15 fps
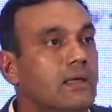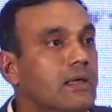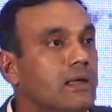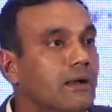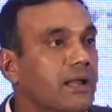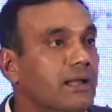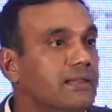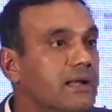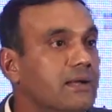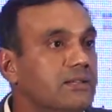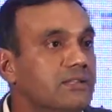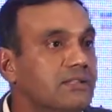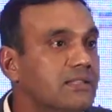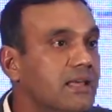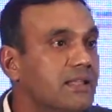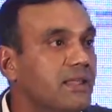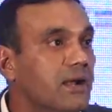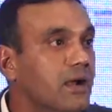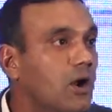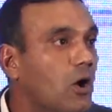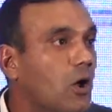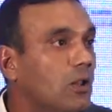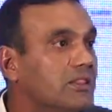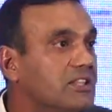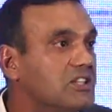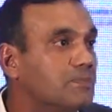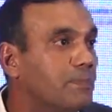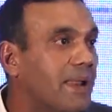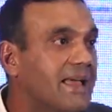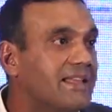Right? There are all these
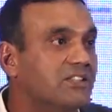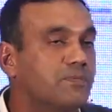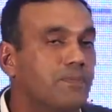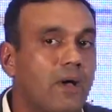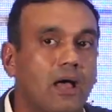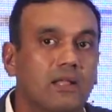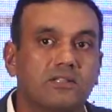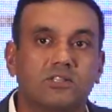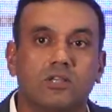blind spots.